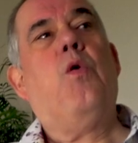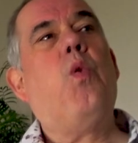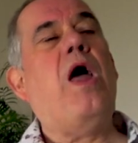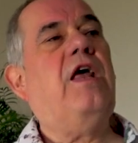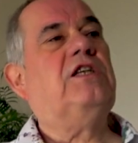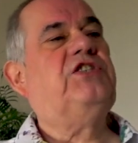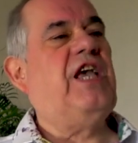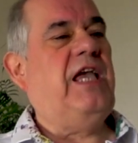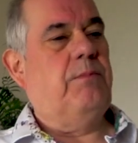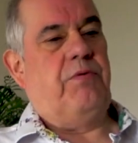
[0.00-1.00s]
when a
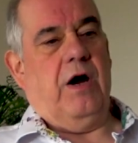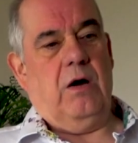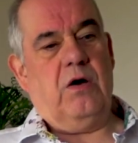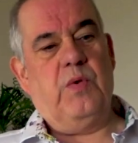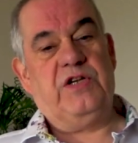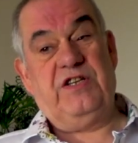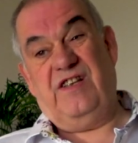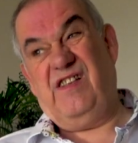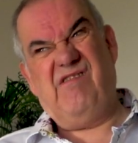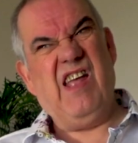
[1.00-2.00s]
seat broke, which
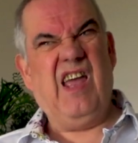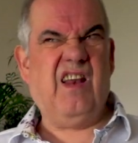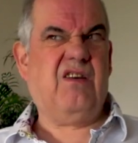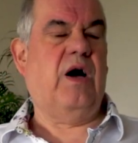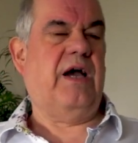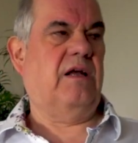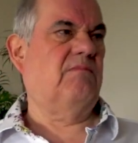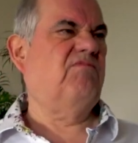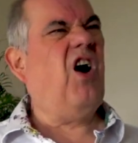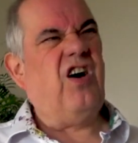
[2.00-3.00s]
did quite,
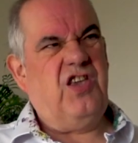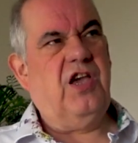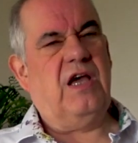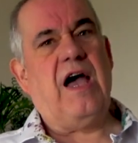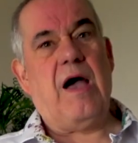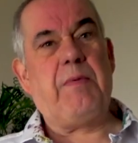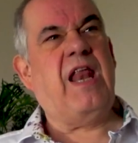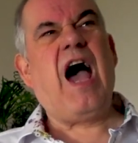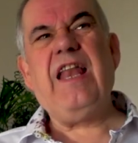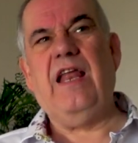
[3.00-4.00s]
not, I
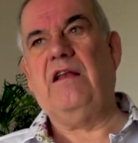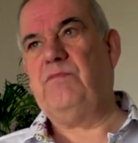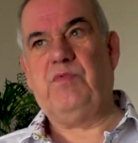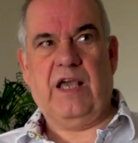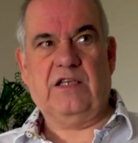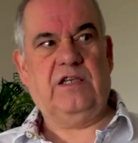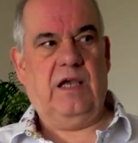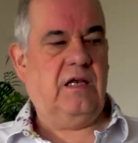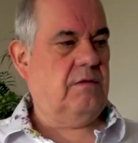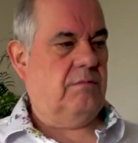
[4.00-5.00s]
mean, I didn't break a
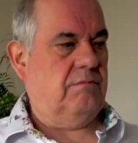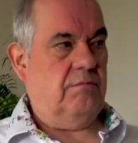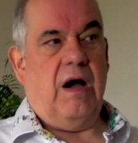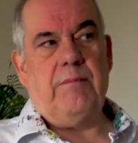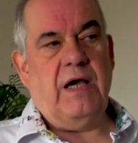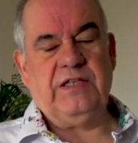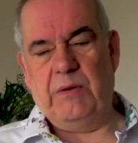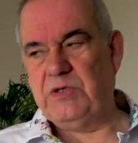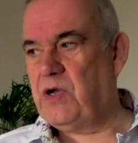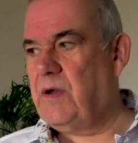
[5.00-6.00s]
seat, my
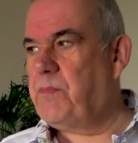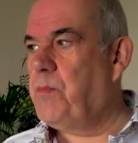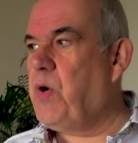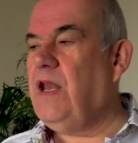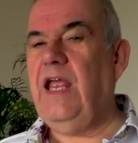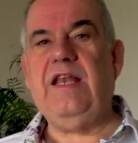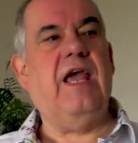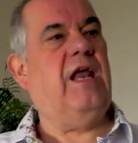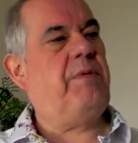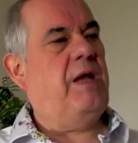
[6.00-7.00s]
seat wasn't working, but when it
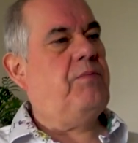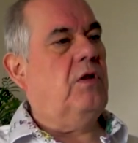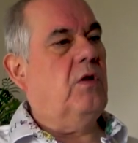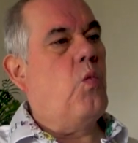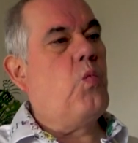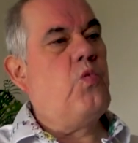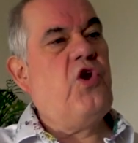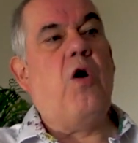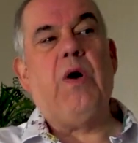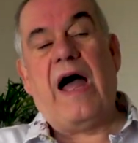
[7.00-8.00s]
did, people,
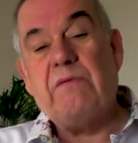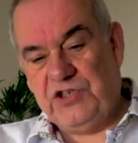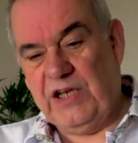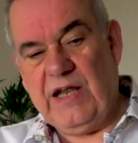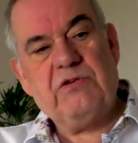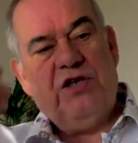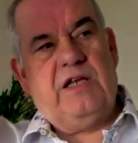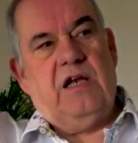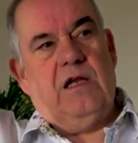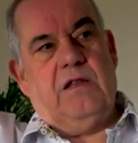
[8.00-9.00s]
not where I was sitting
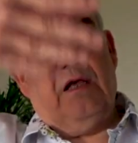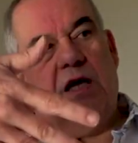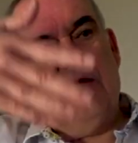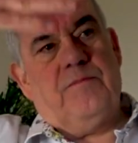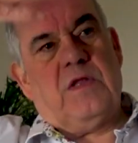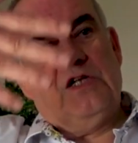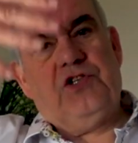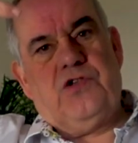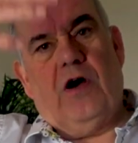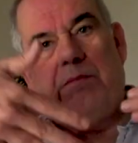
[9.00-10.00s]
at the
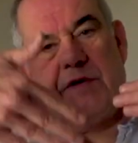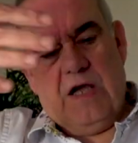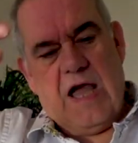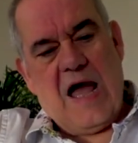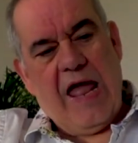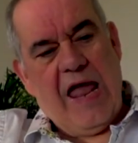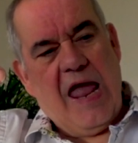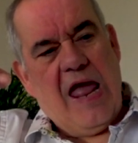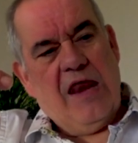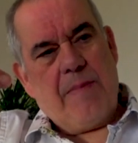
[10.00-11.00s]
top,
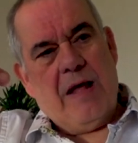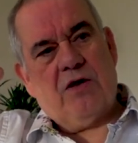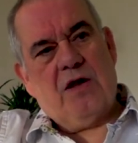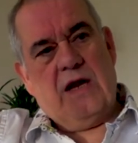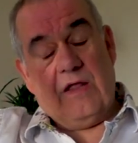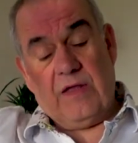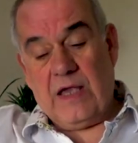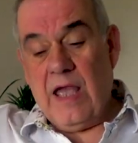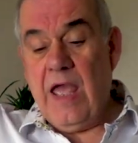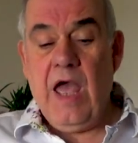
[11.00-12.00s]
in a balcony, I
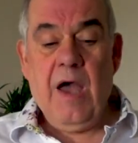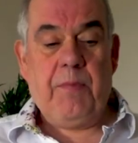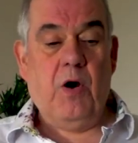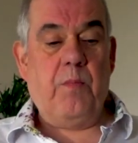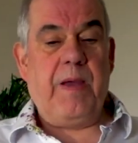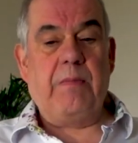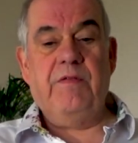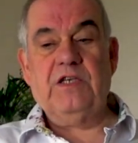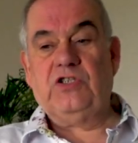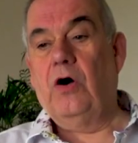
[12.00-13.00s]
think, but people
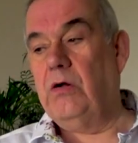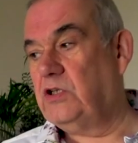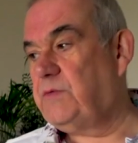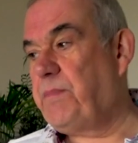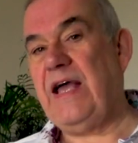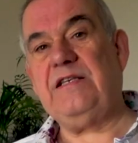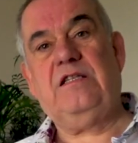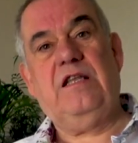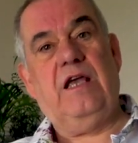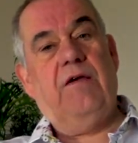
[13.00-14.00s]
in the stalls
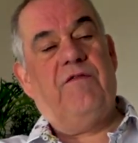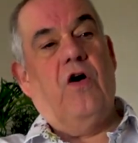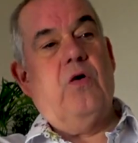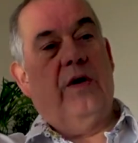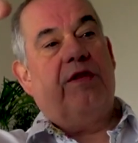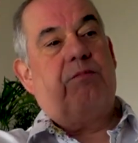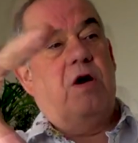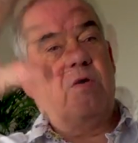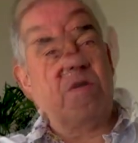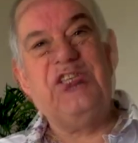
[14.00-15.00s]
passed the
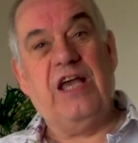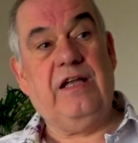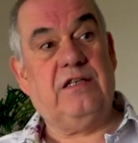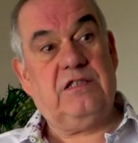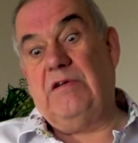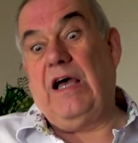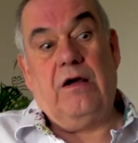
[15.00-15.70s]
broken seats, I